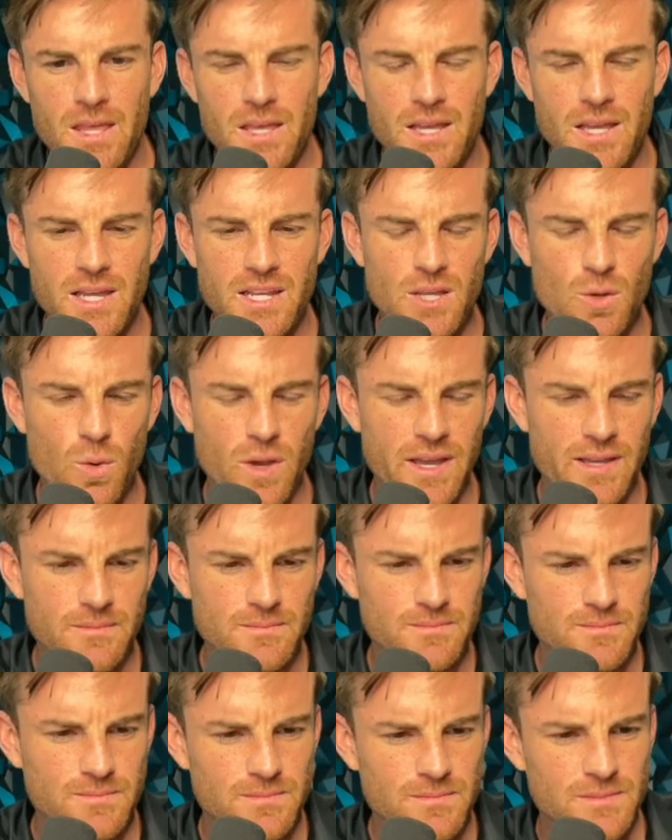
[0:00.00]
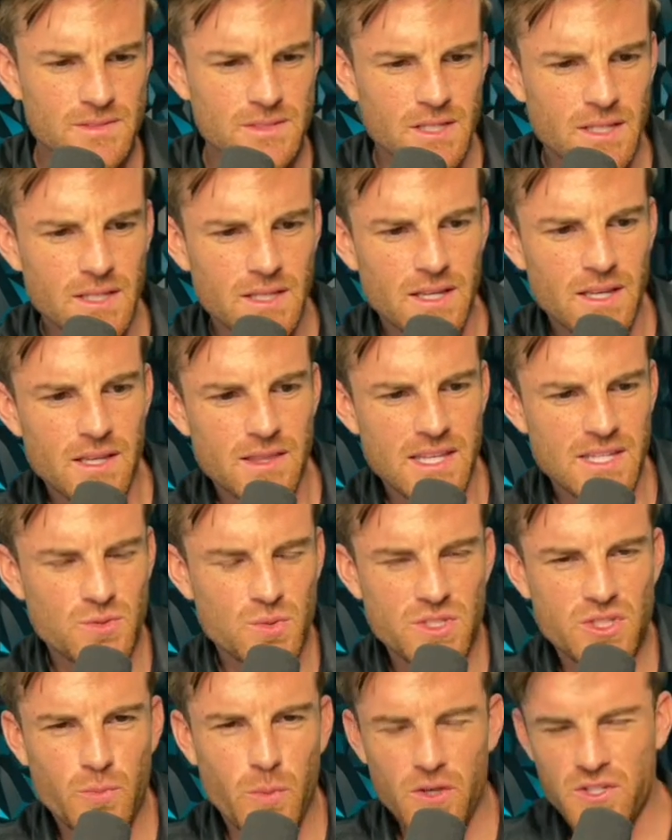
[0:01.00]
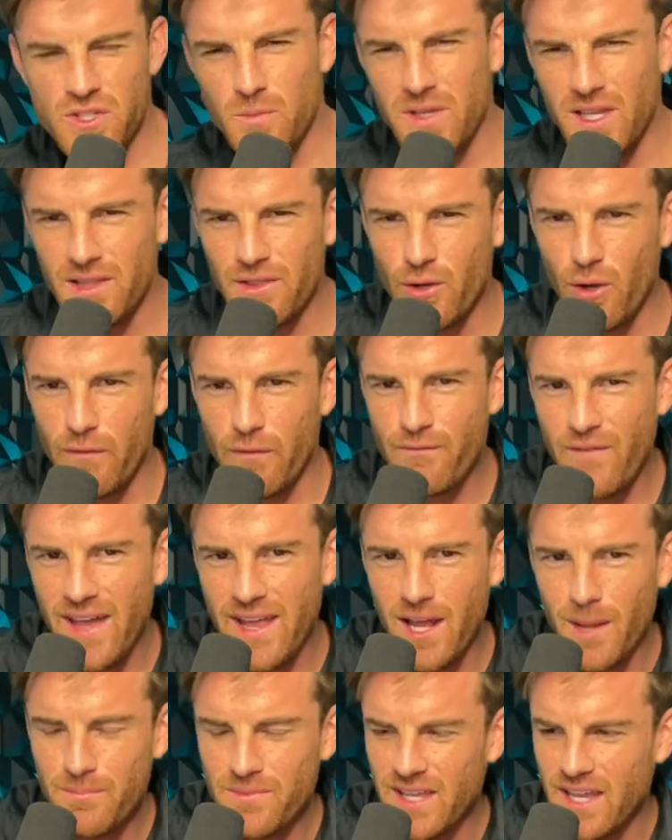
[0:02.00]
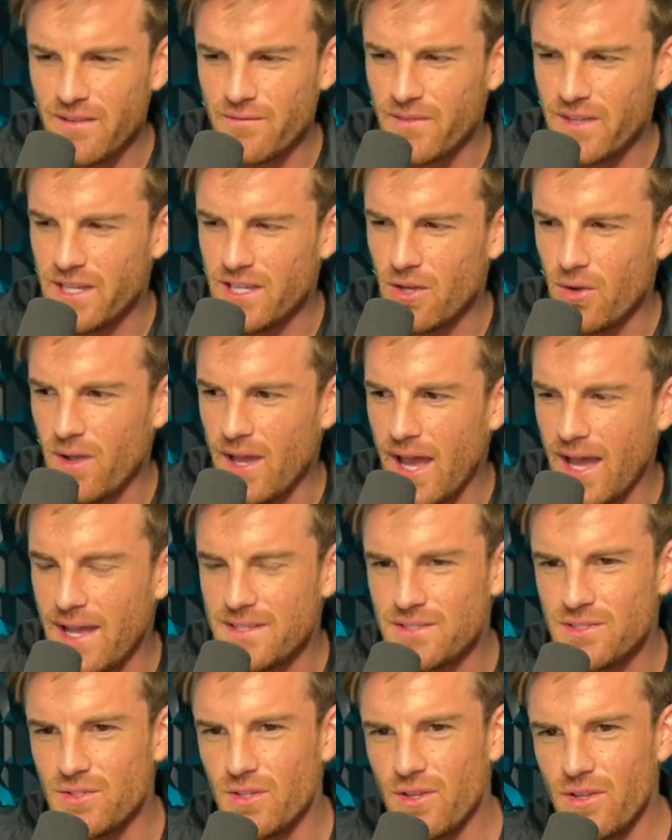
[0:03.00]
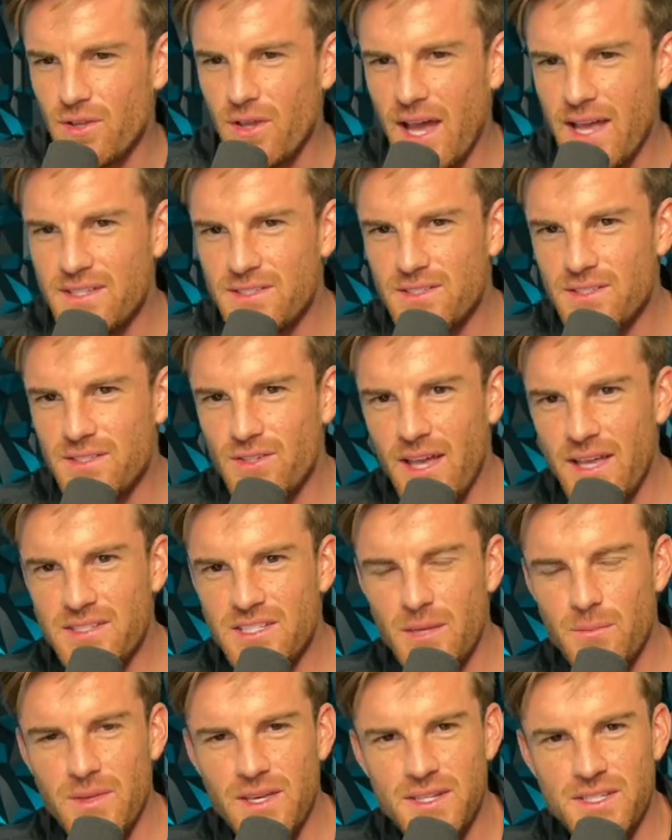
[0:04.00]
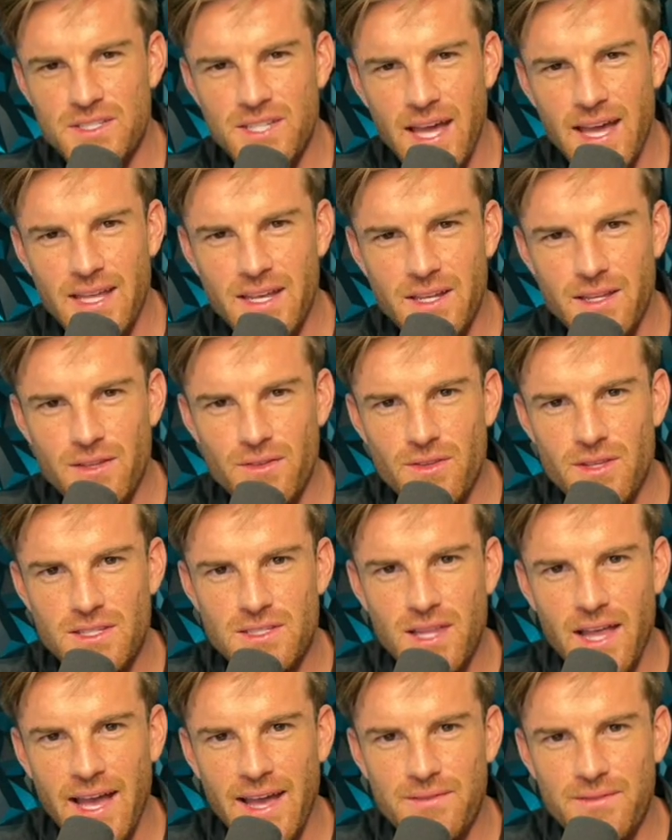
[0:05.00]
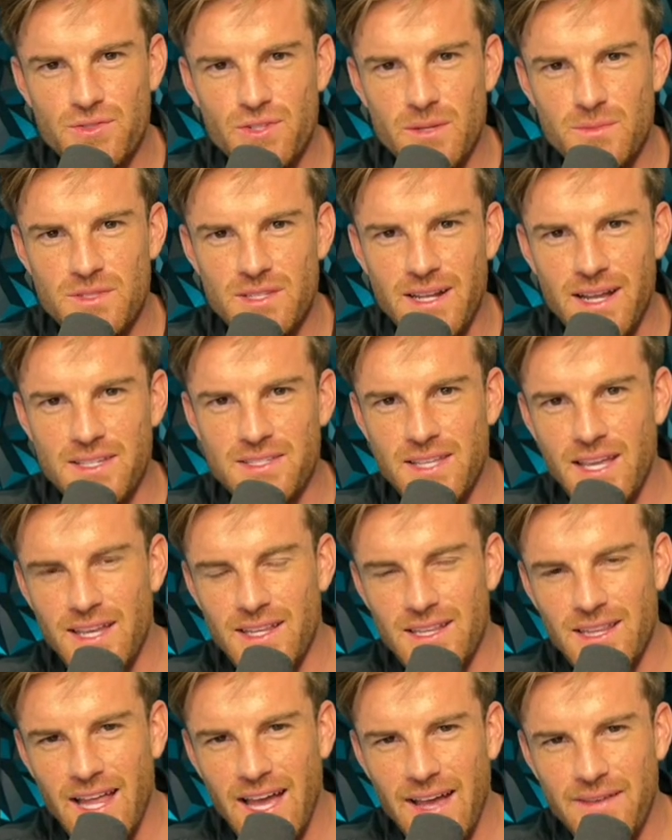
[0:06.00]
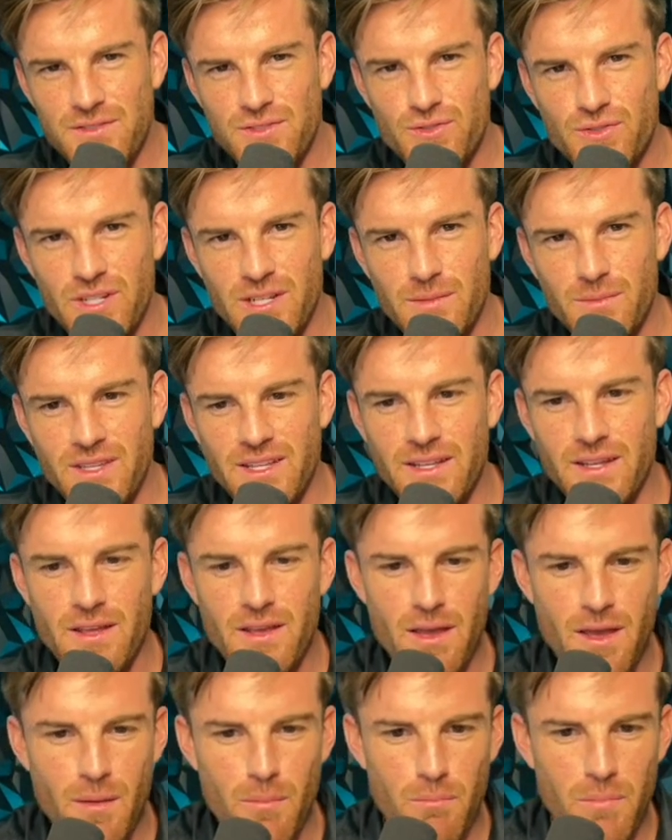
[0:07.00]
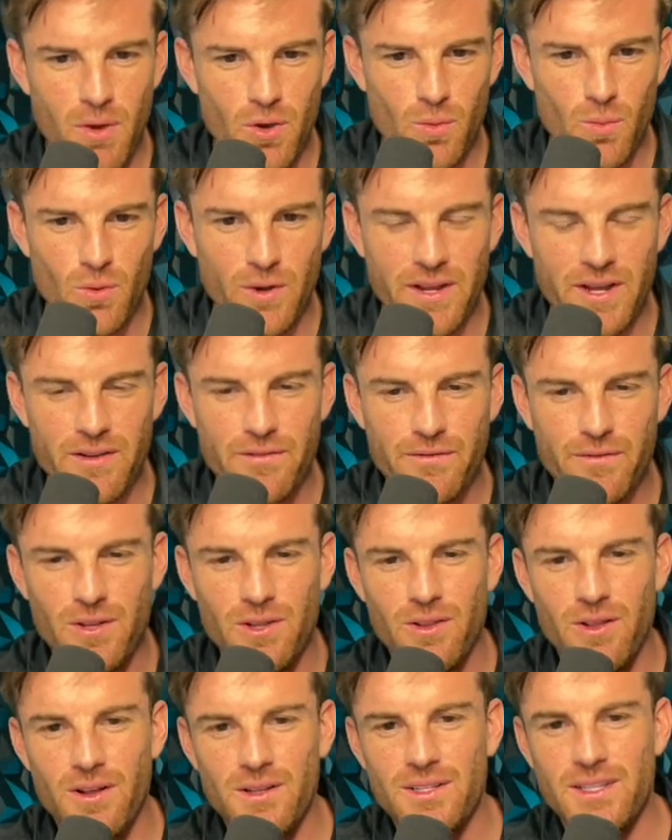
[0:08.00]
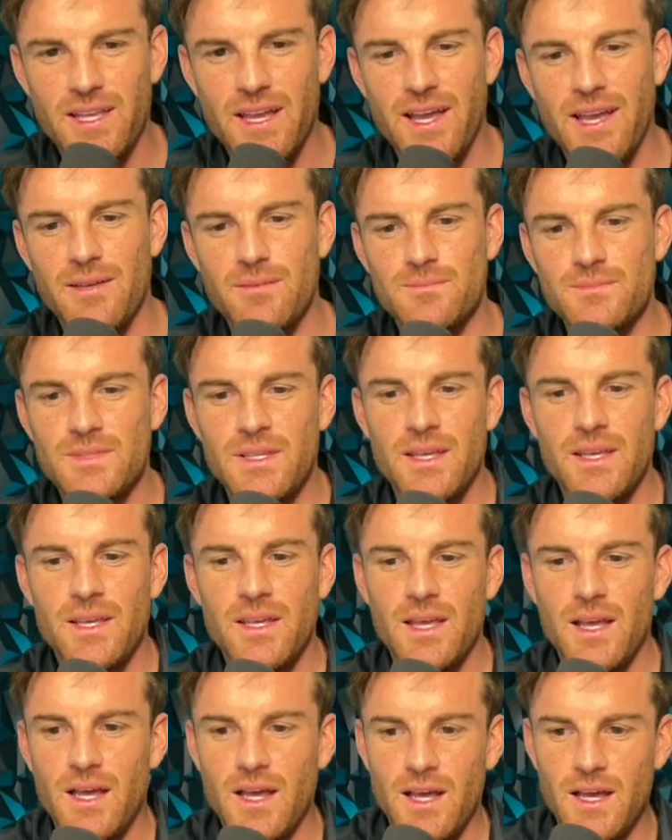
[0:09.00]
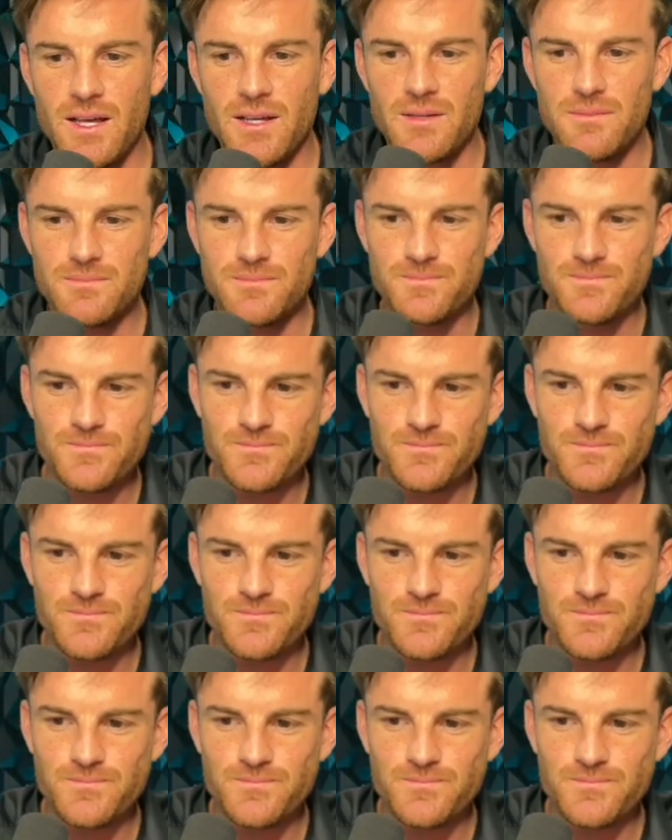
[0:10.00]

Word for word: anyway, this was supposed to be a little Fed update video, guys. You, you guys, you guys get me excited to do these live streams. Then I stay in the live stream, and then boom, we're here for a long time. Um,